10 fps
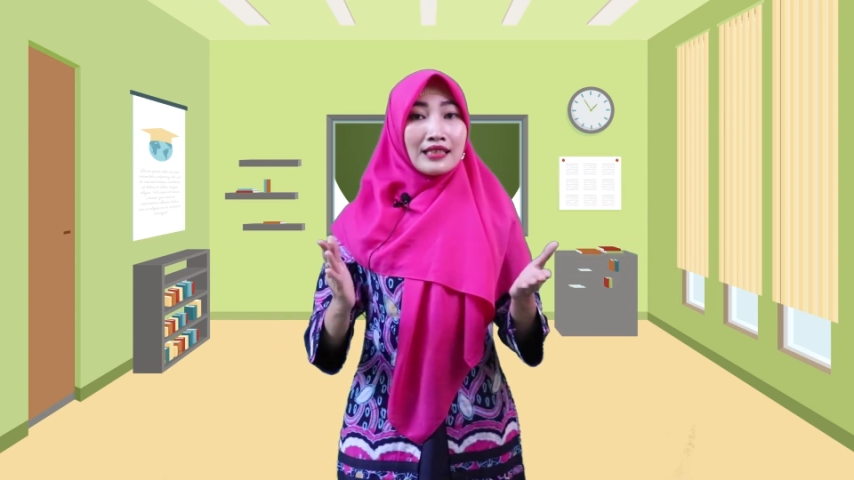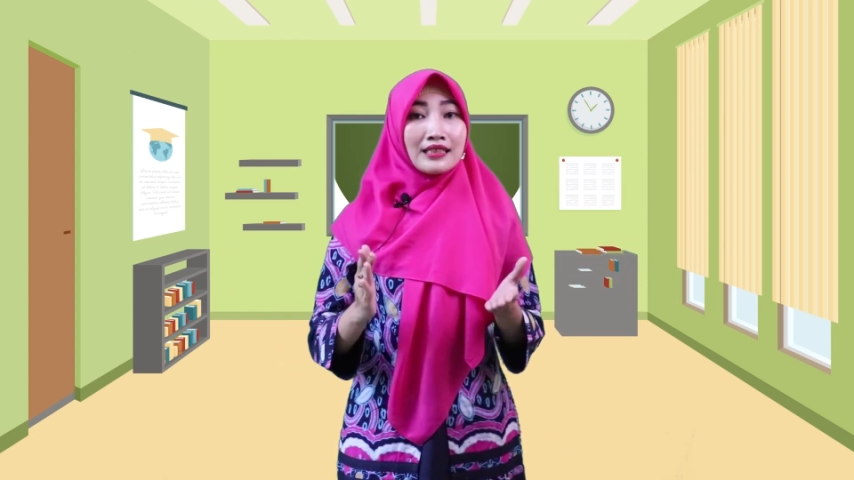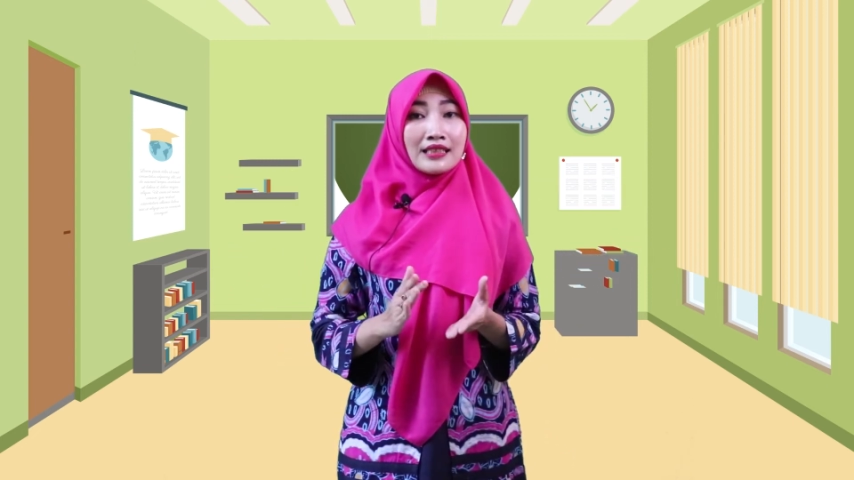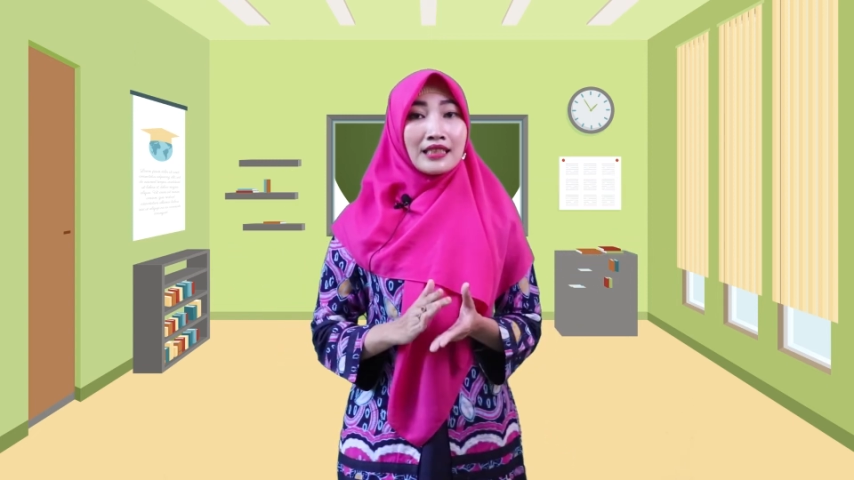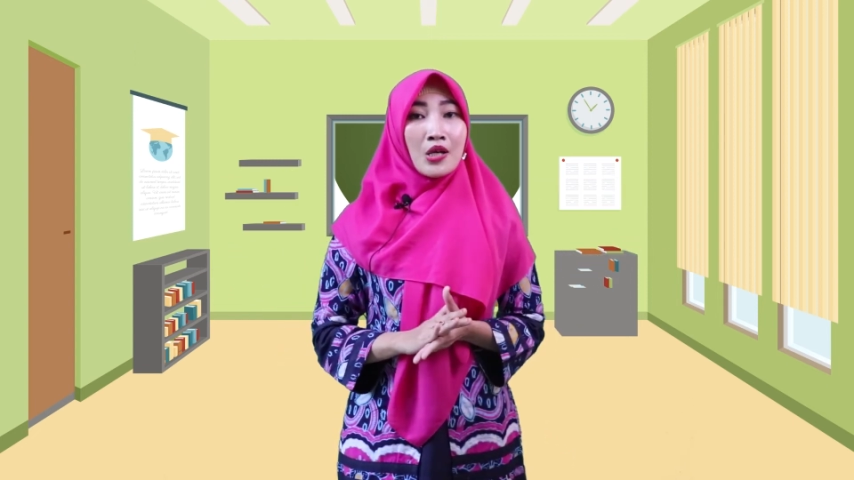
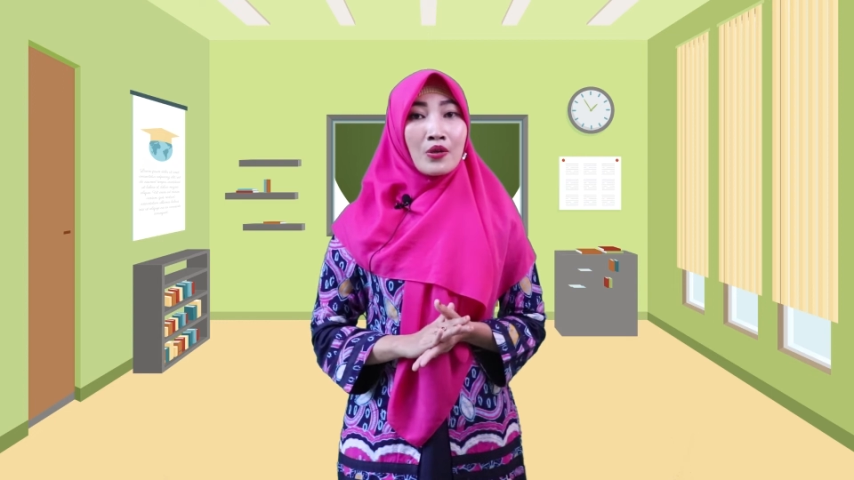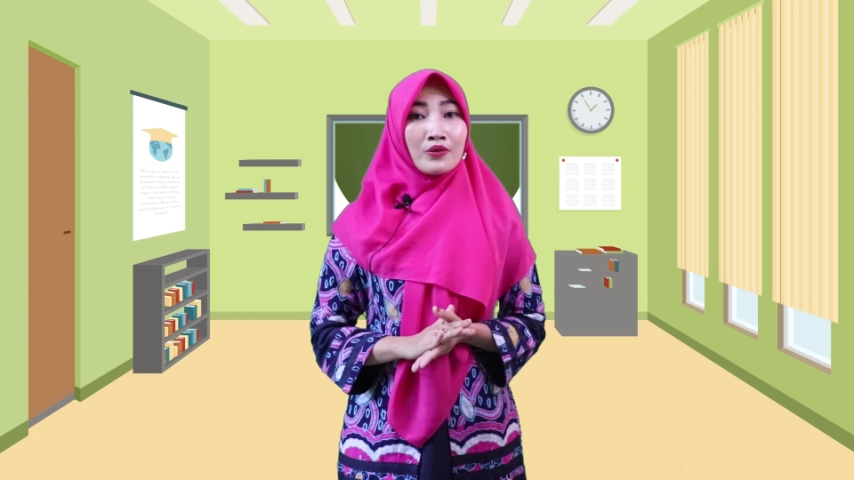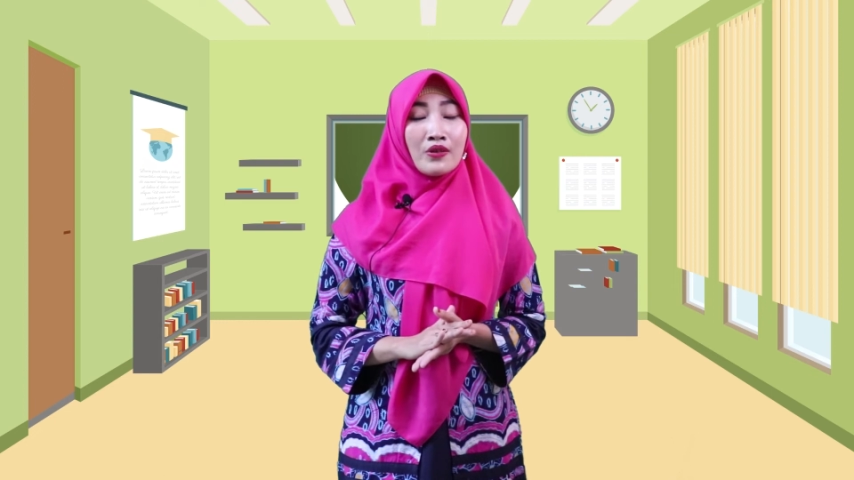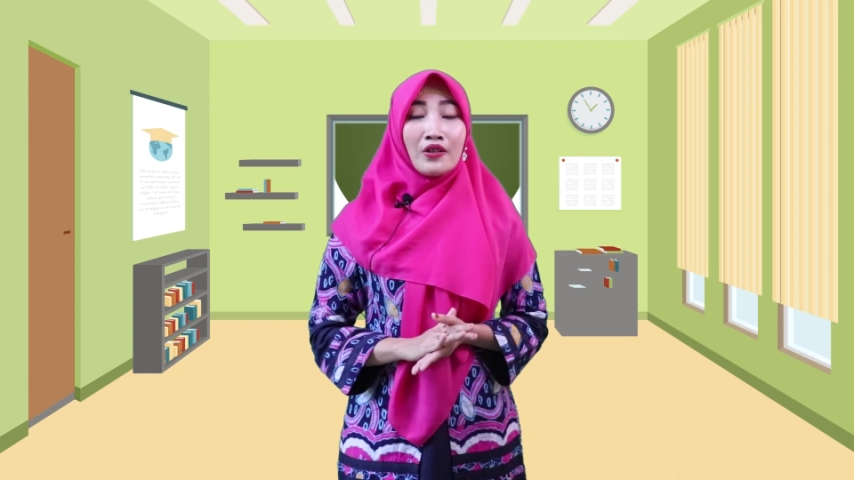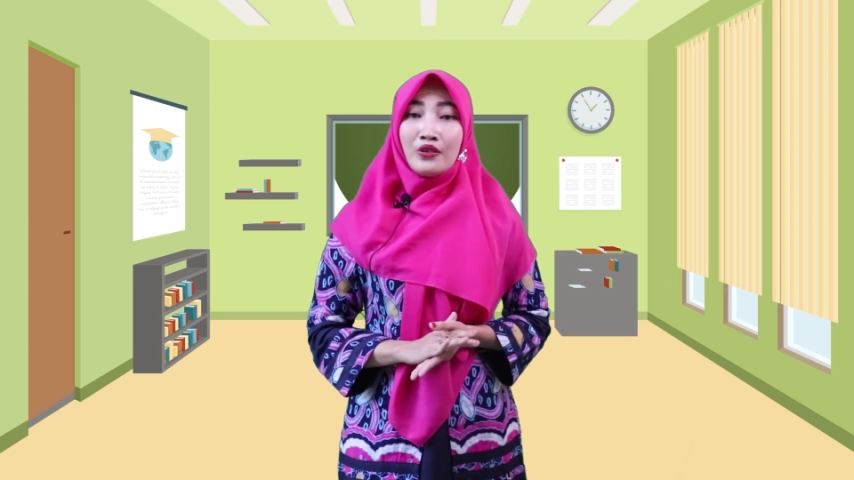
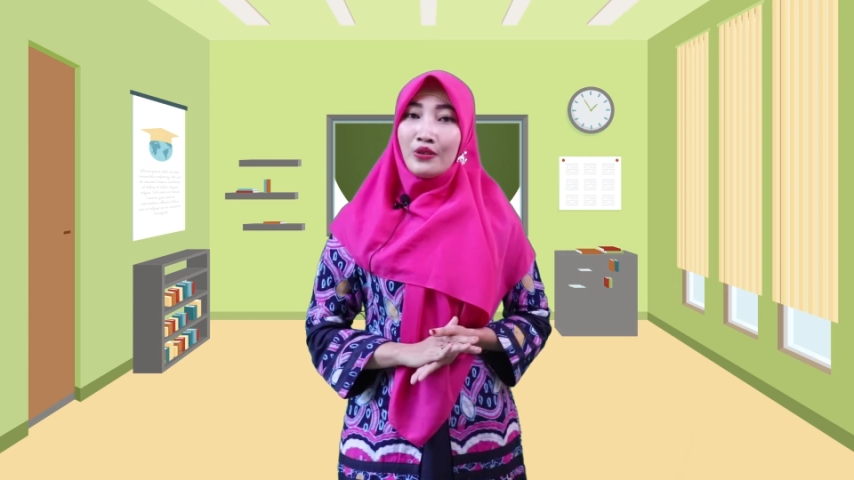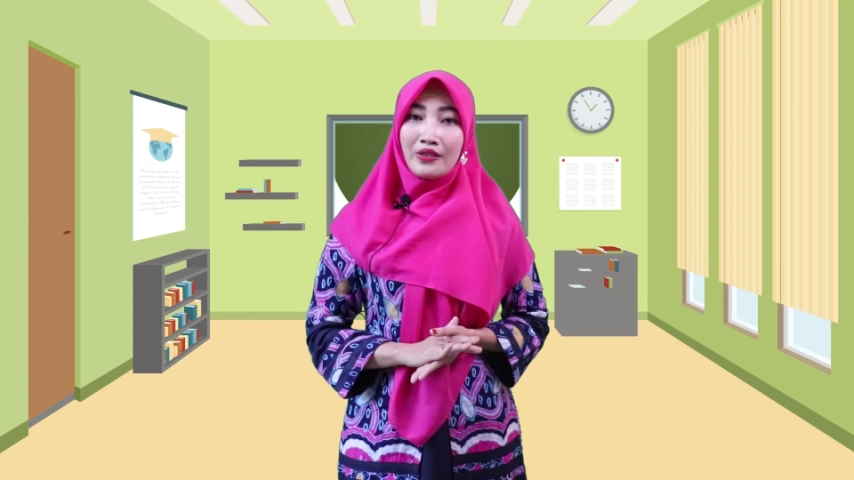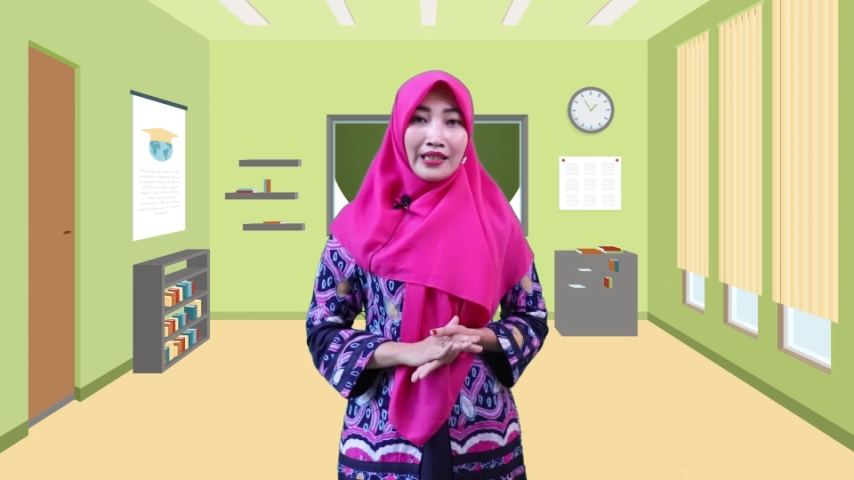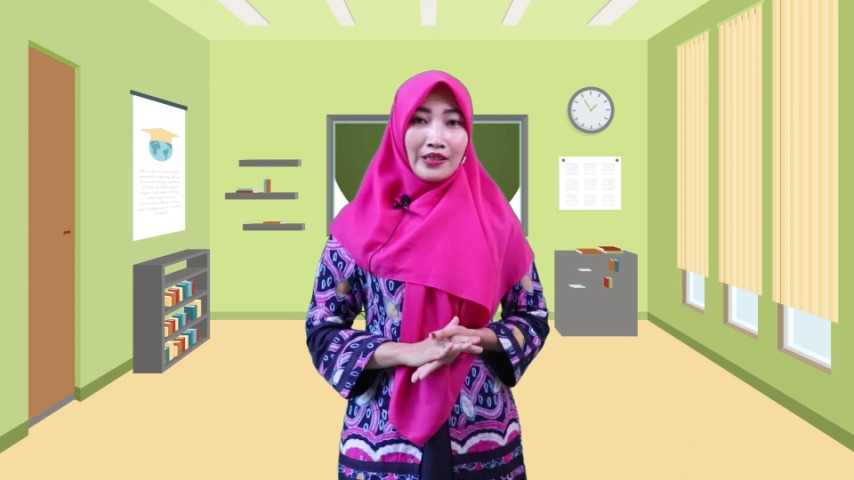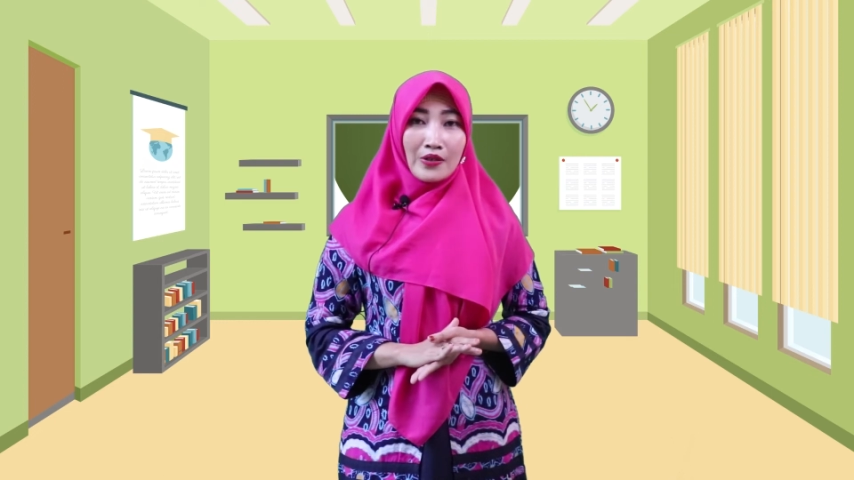So, you
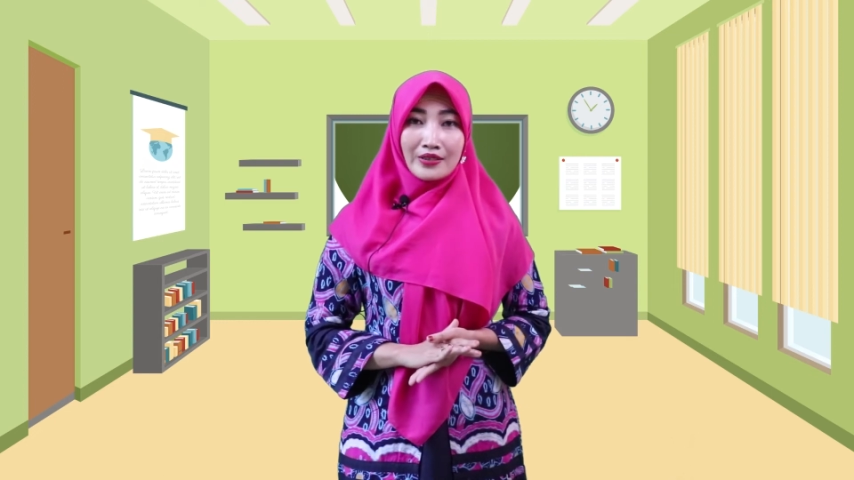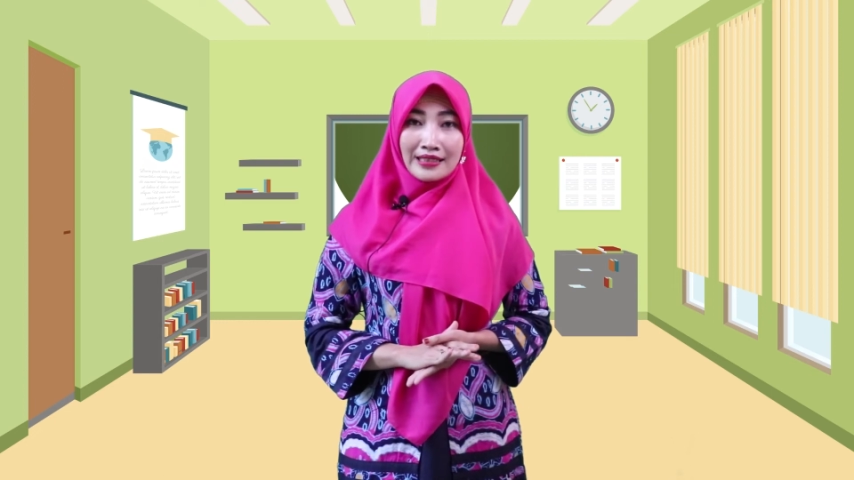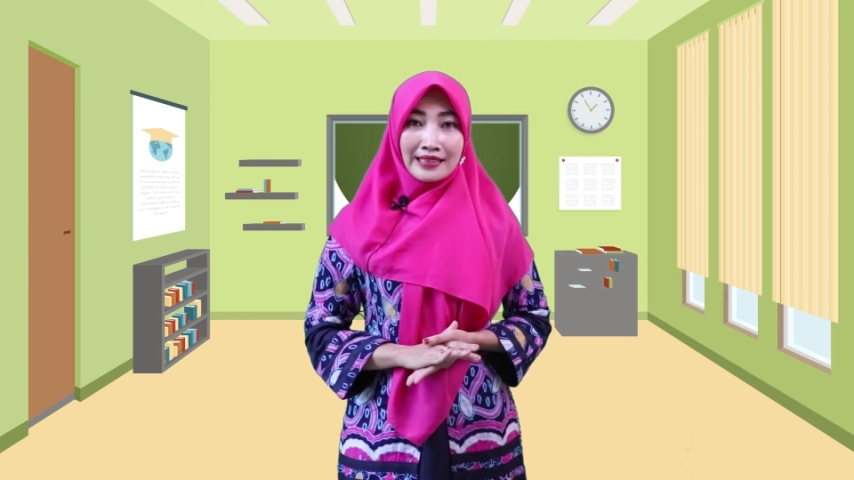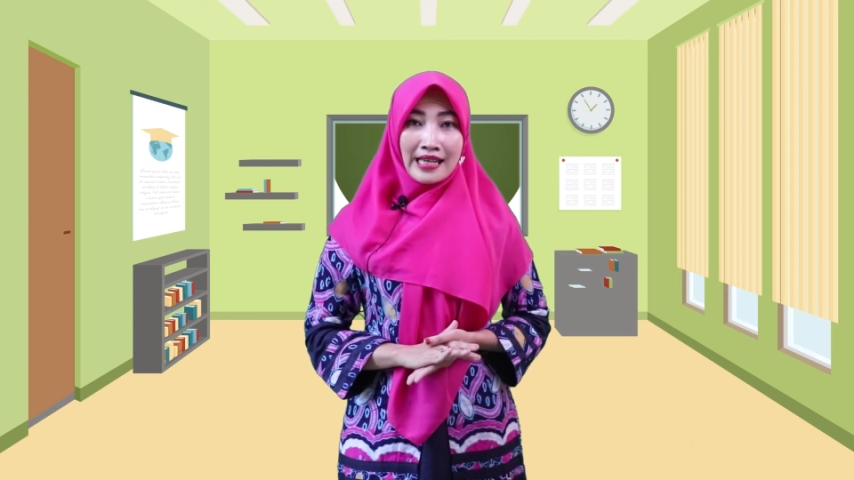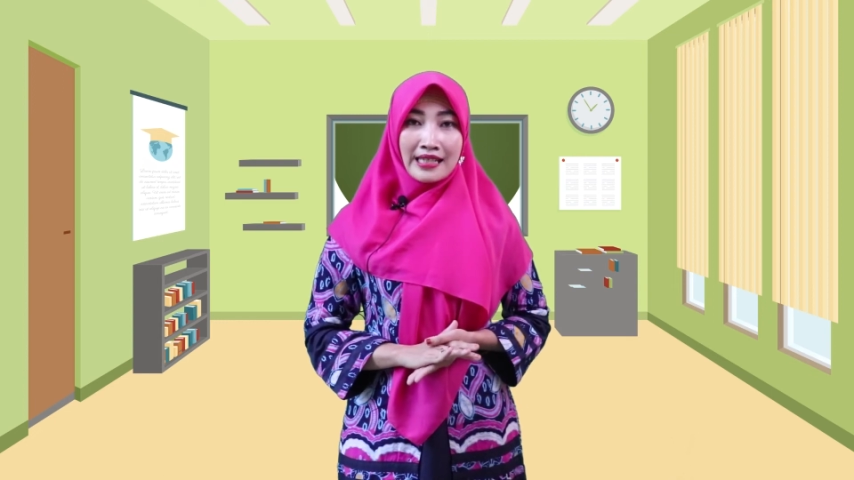cannot
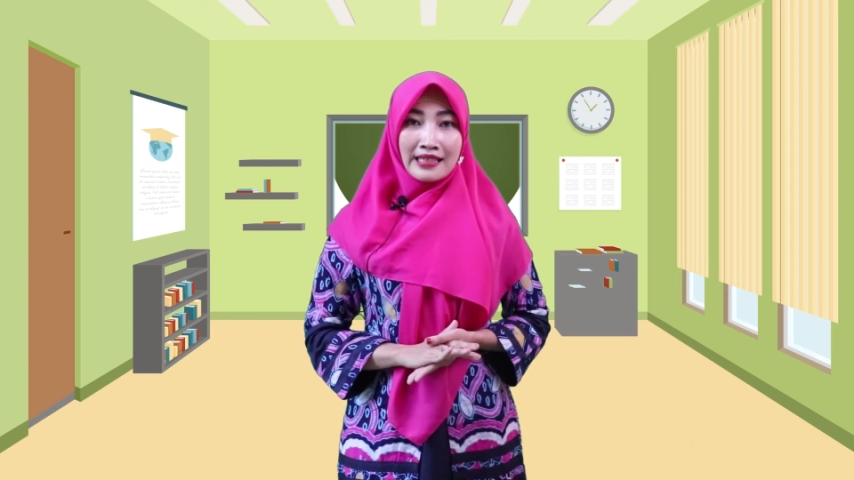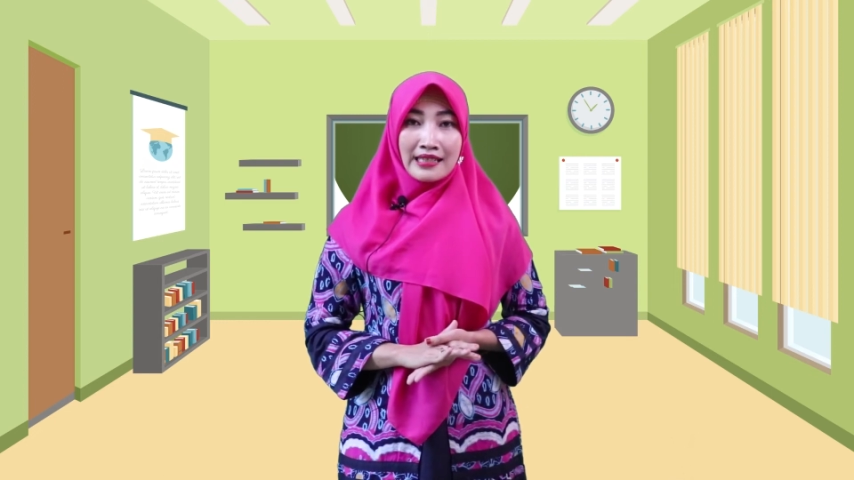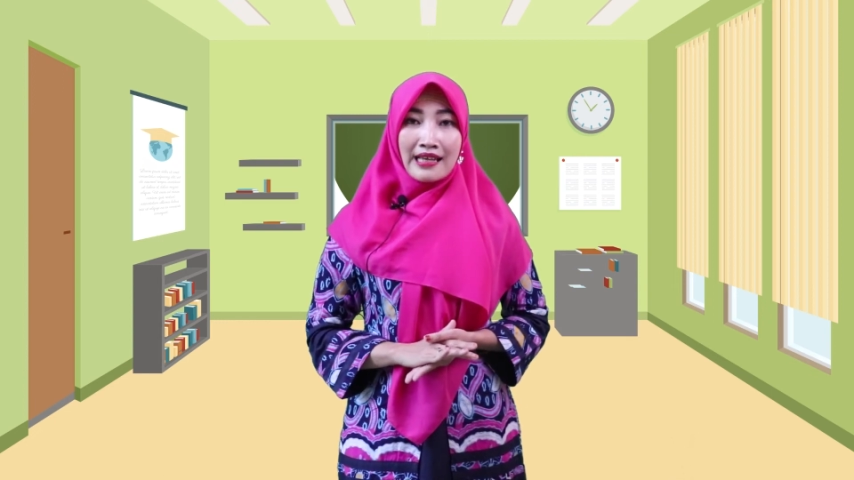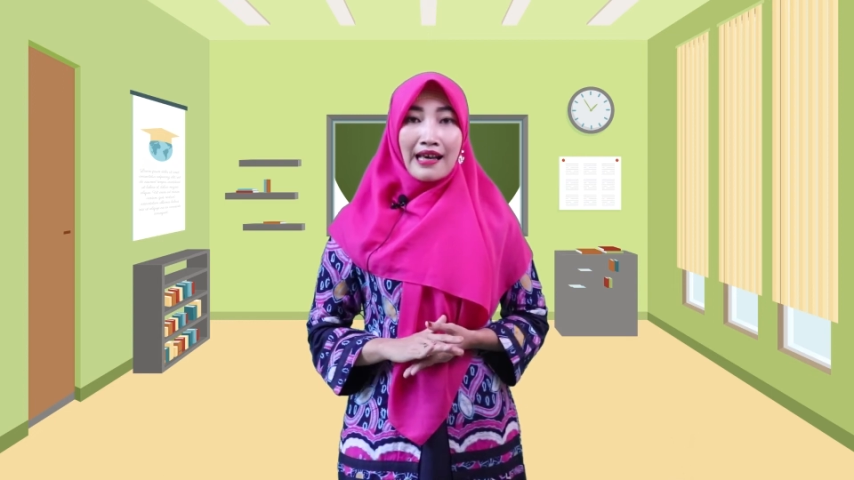say,